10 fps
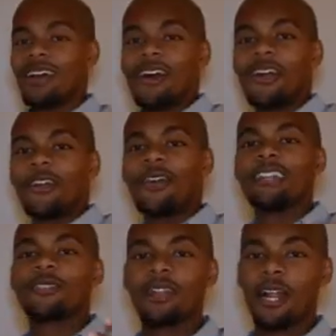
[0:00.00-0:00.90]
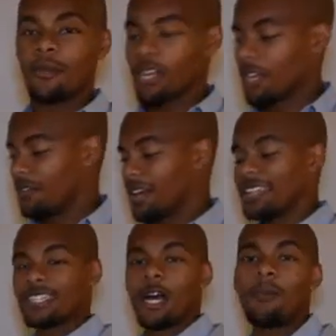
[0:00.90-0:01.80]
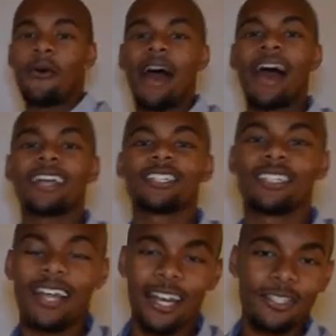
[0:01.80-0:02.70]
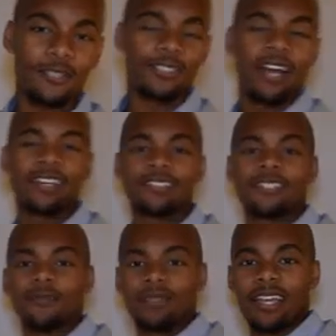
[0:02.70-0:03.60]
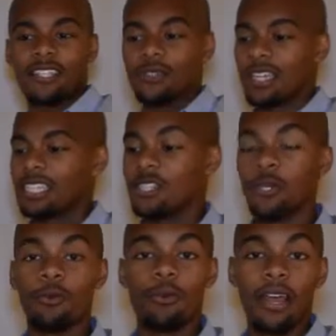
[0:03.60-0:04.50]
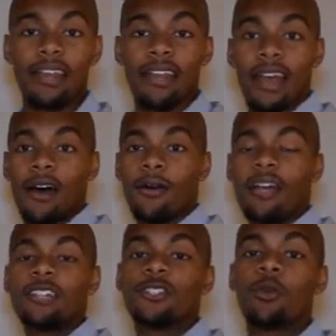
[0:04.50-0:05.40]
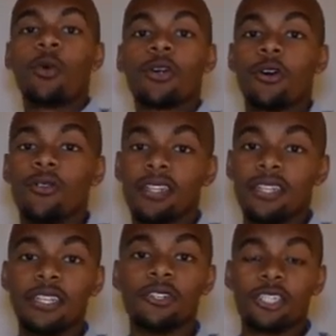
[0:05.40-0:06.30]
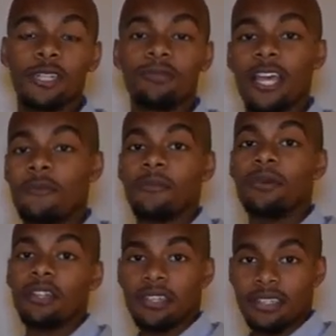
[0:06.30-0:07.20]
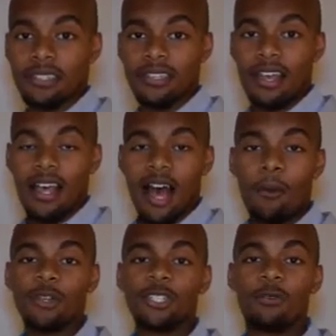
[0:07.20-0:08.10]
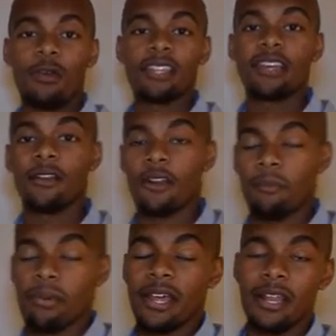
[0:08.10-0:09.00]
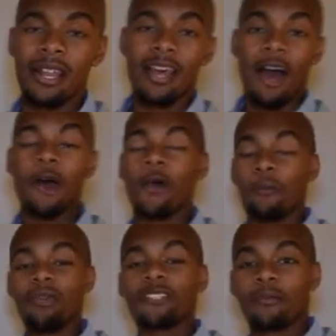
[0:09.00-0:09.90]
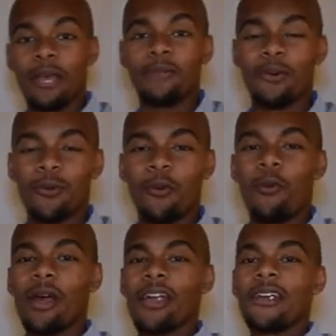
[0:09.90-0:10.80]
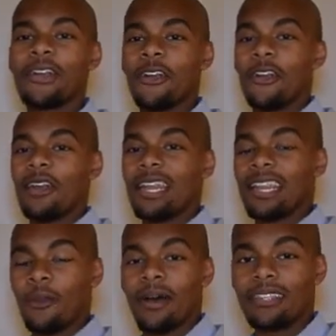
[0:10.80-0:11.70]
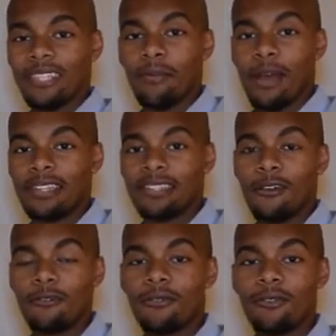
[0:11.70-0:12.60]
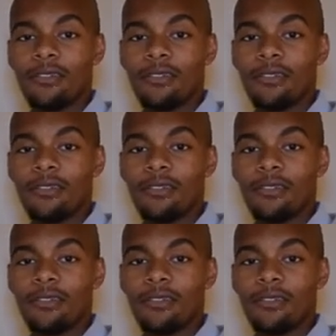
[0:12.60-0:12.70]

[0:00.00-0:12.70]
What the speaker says: Alright, great. So now I'm going to give you guys a couple action exercises, some things you can do right now to work on the leadership capabilities. I want you to write down on a piece of paper, where do I see myself